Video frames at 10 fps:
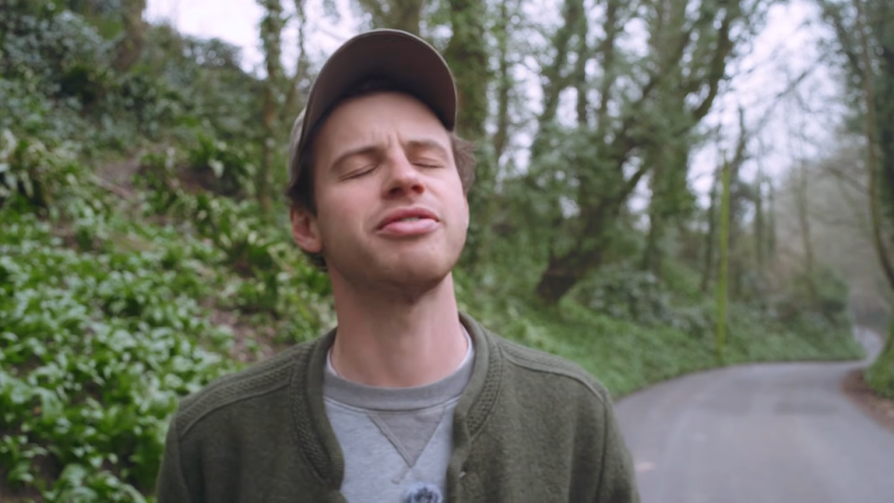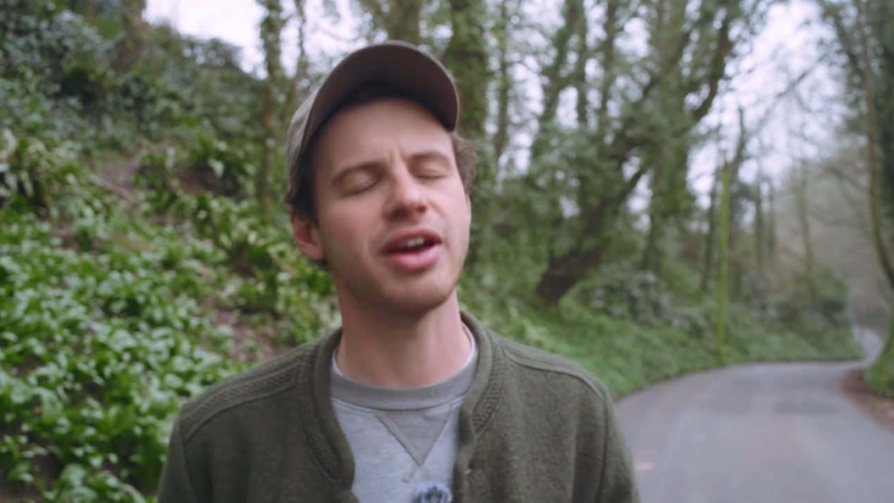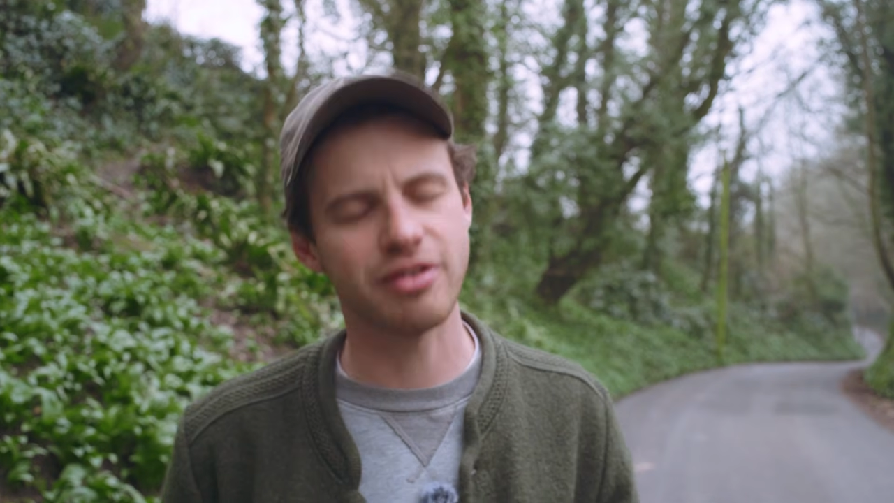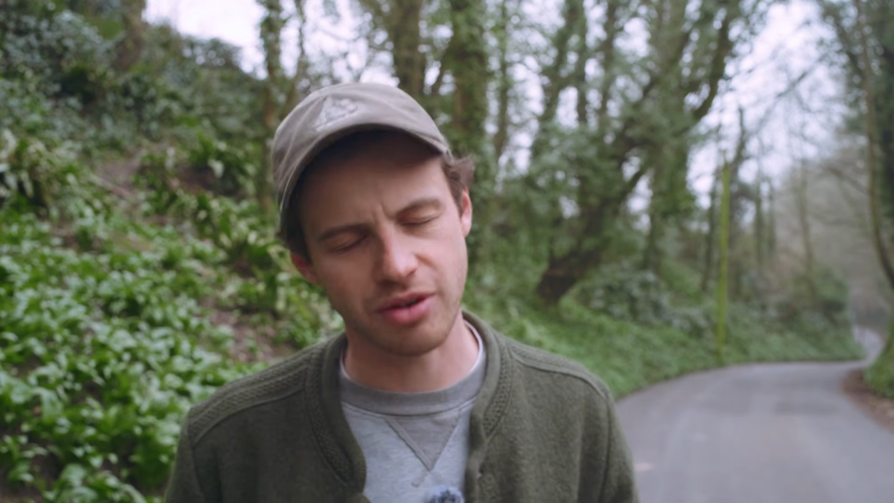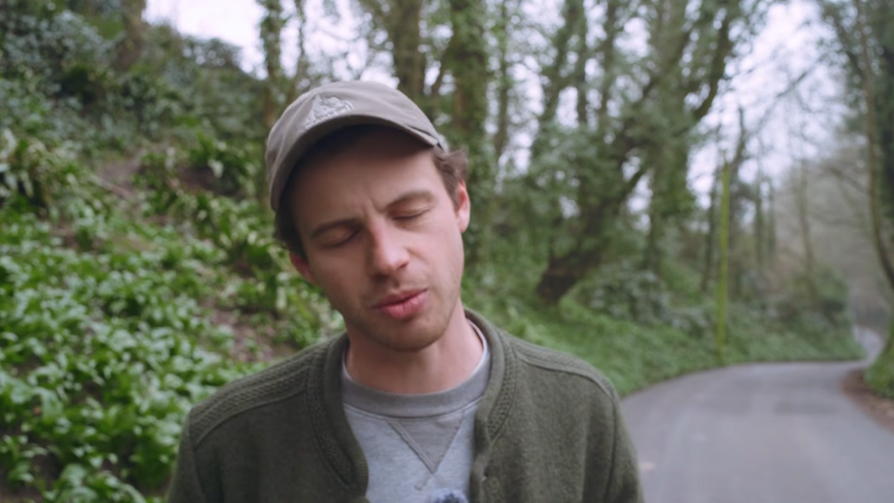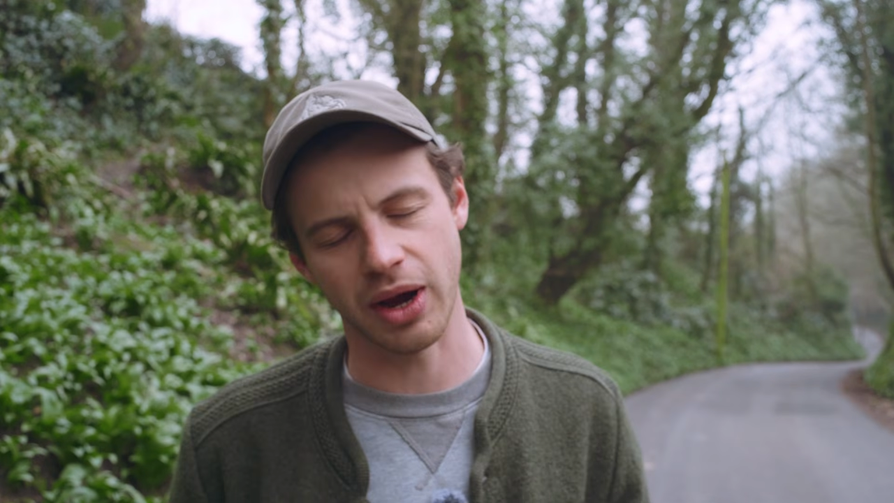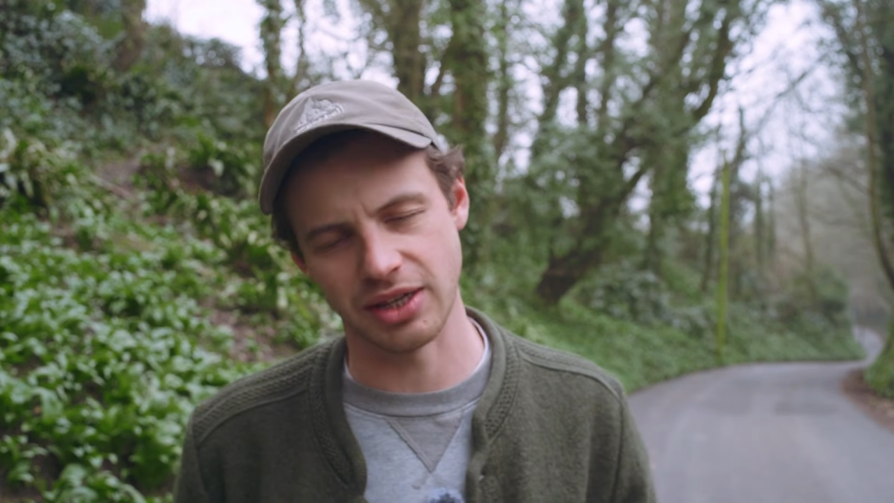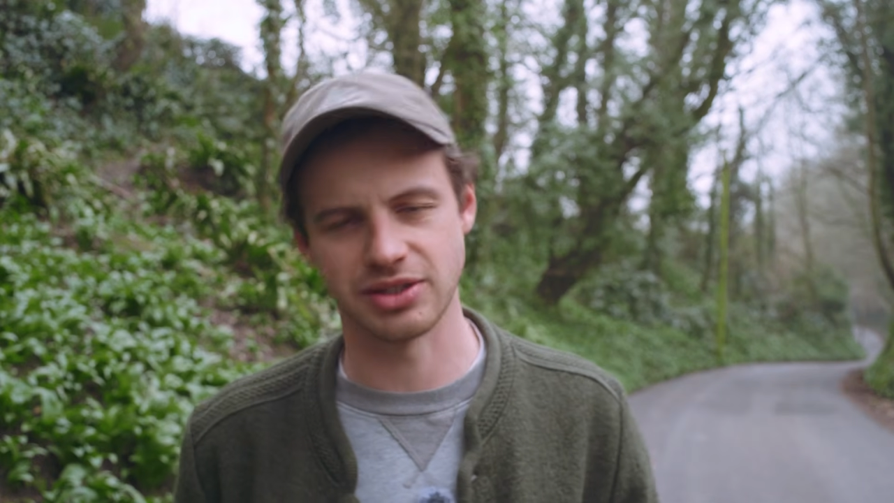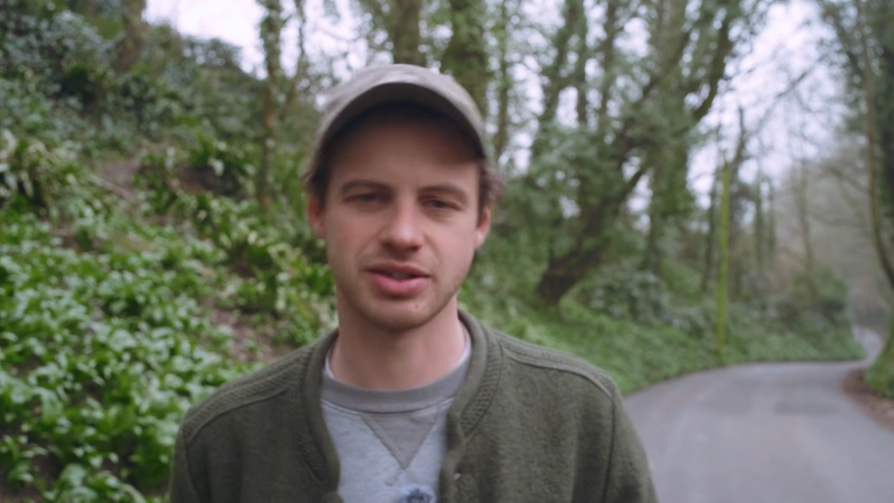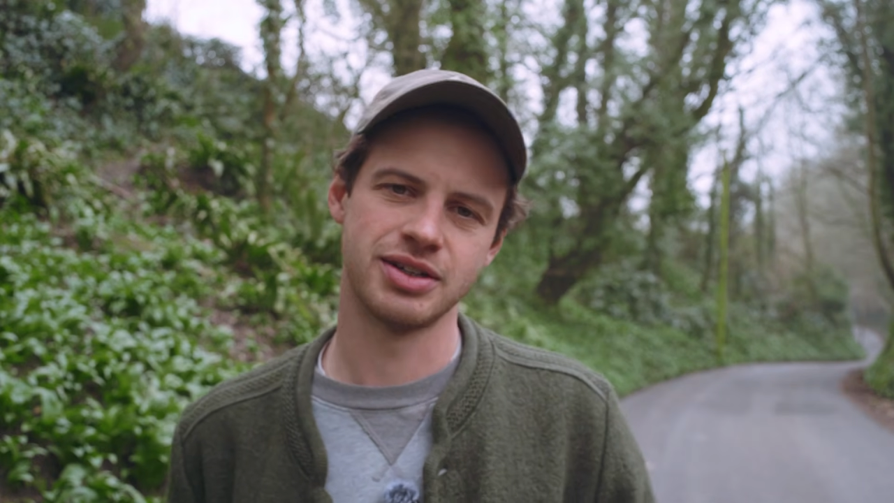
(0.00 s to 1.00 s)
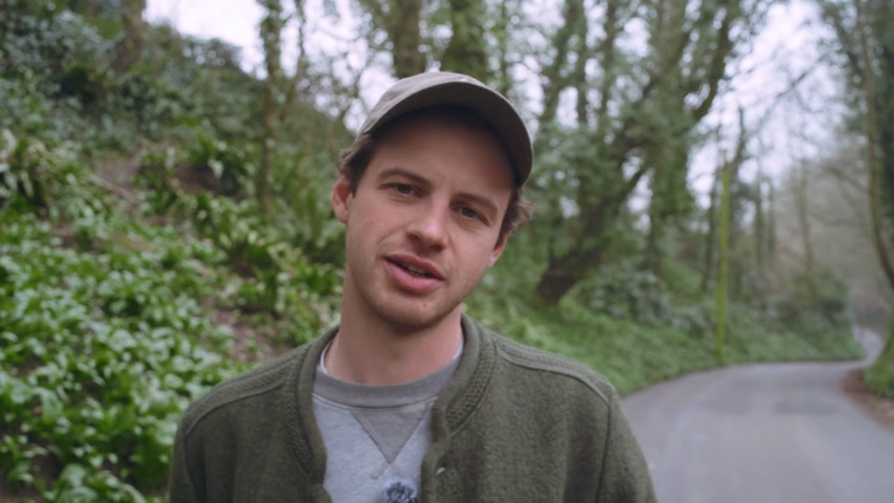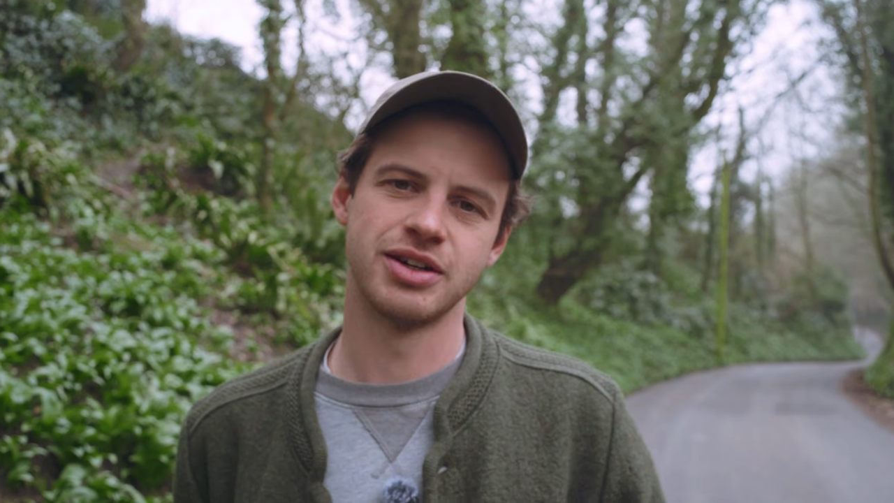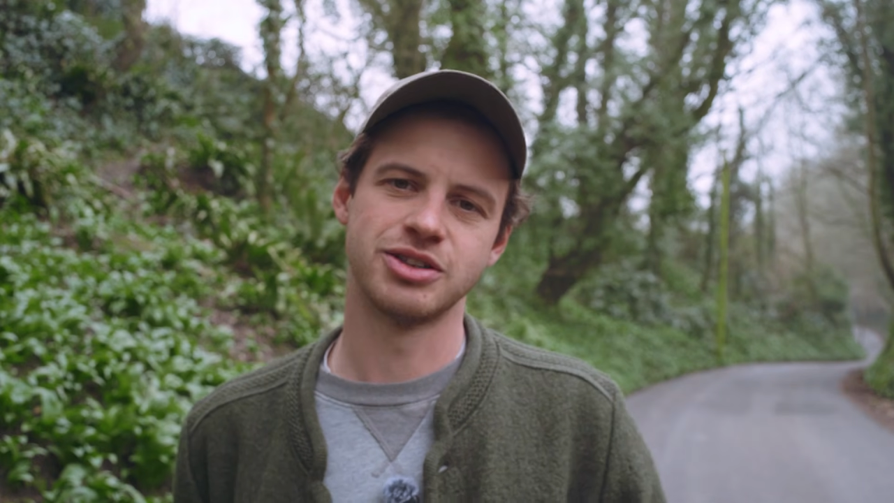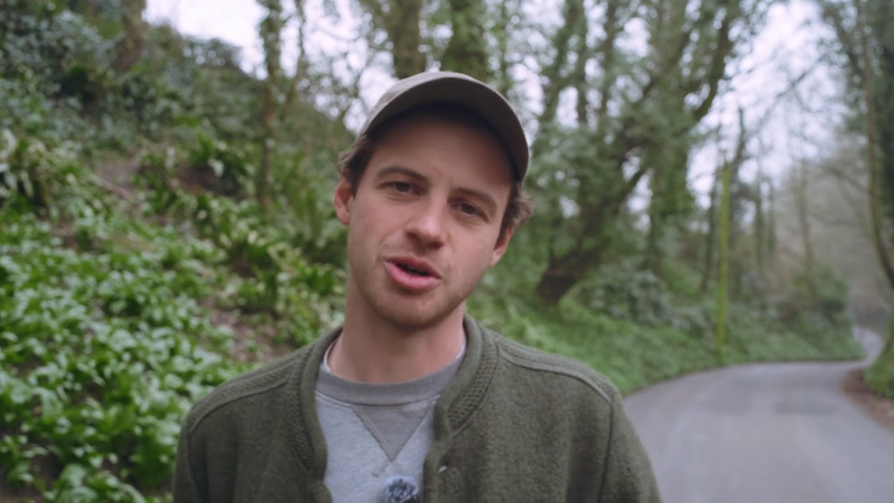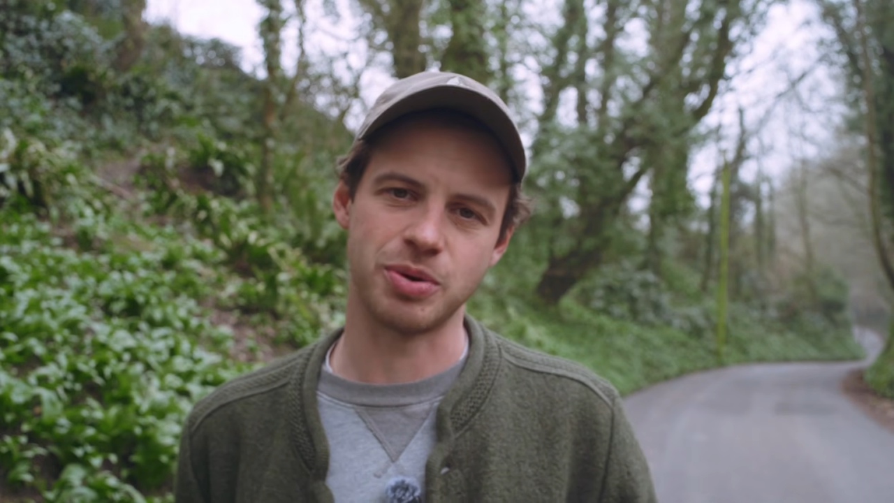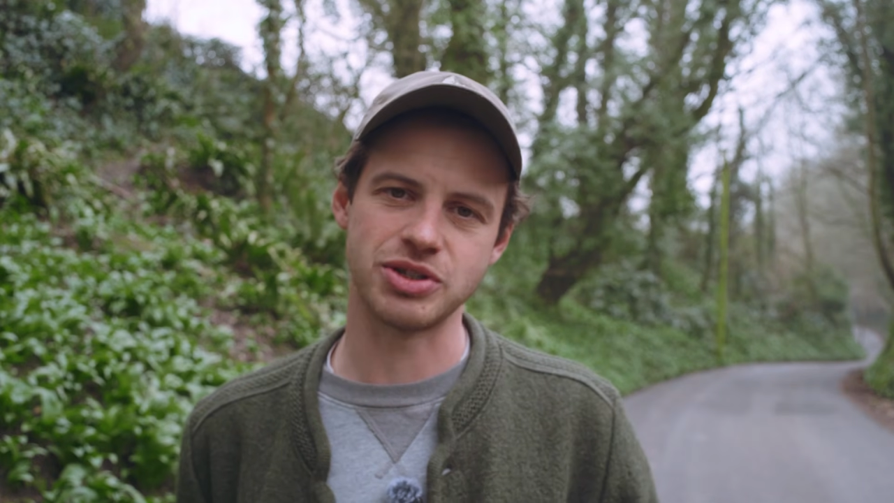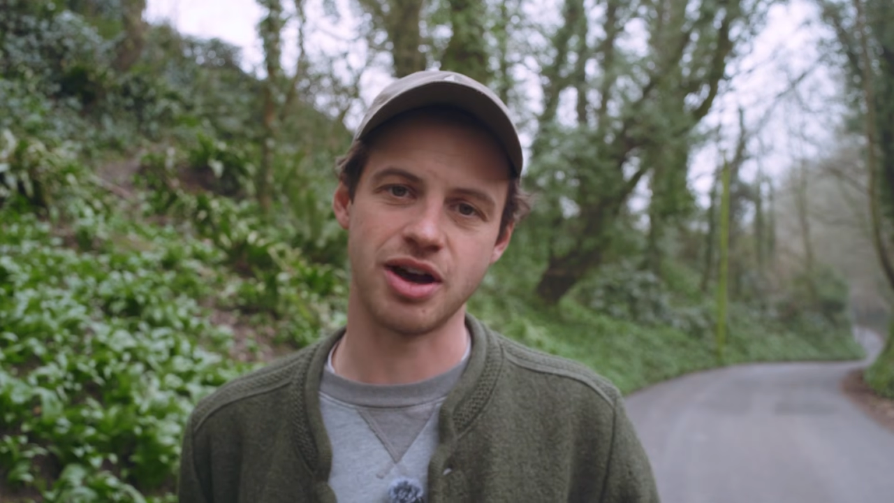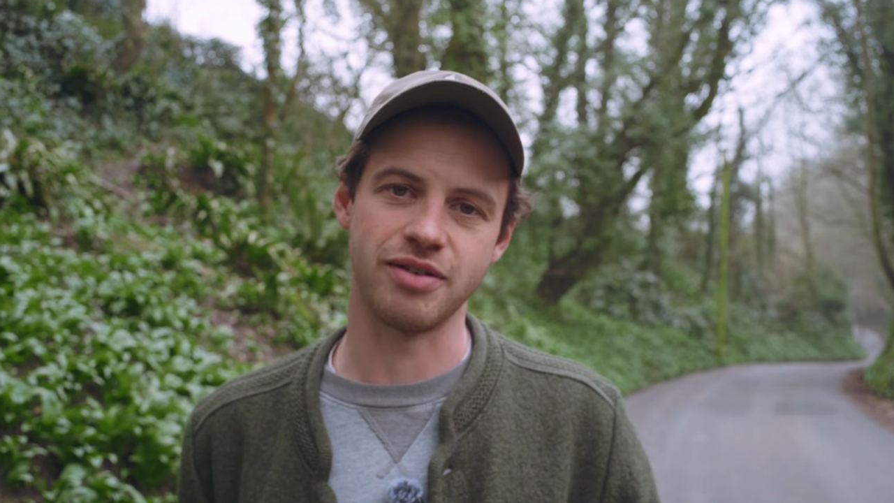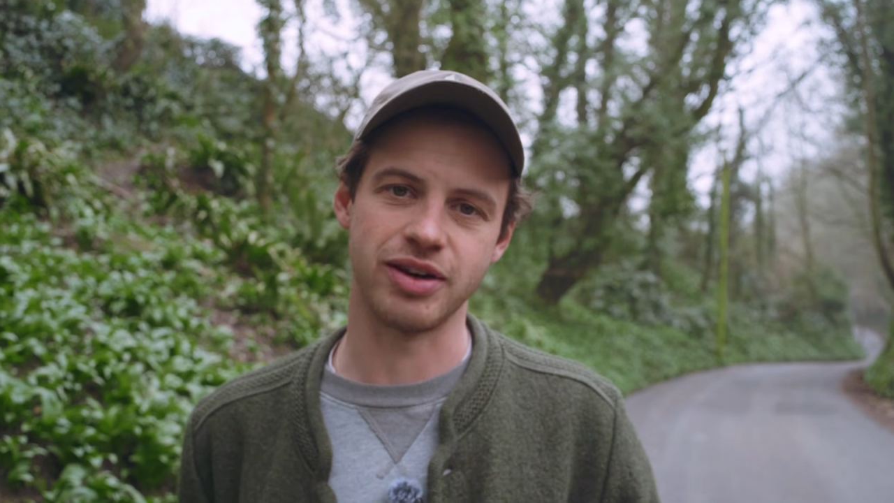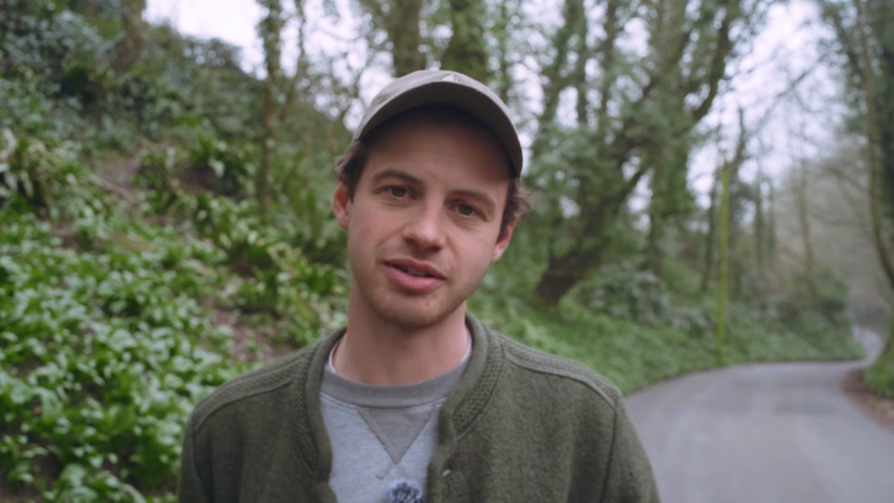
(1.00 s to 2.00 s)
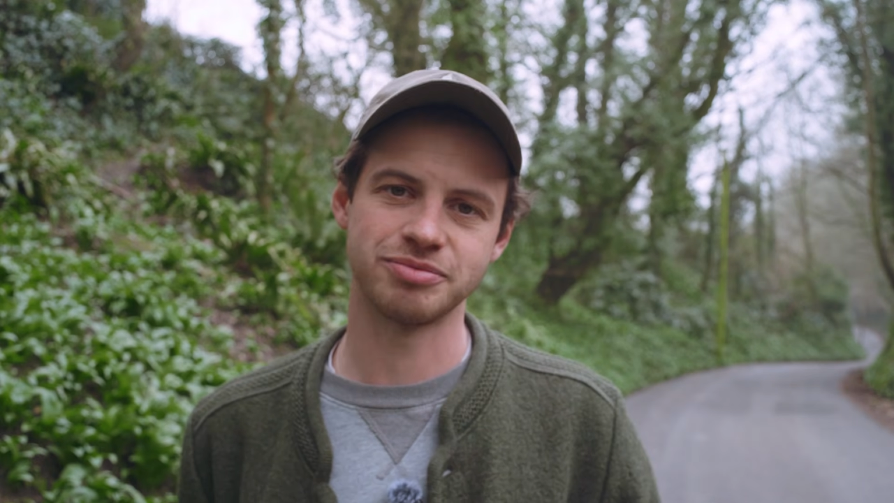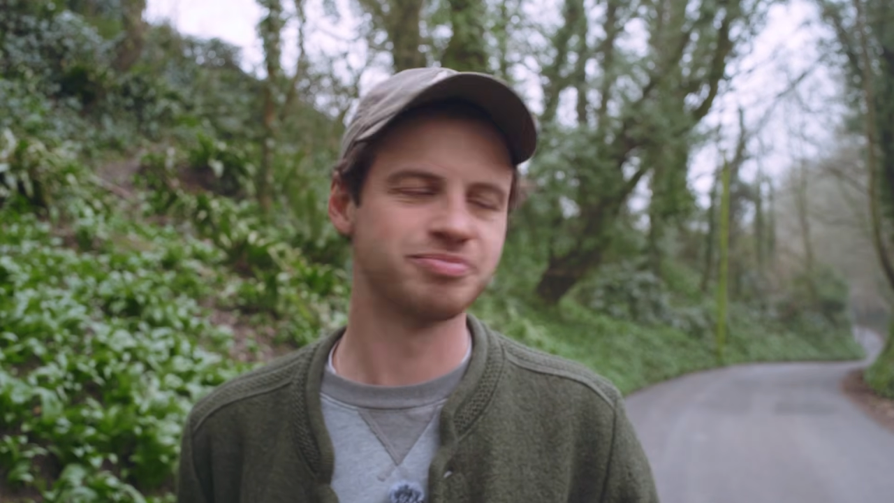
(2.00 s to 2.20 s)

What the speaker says: favourite ways to preserve it.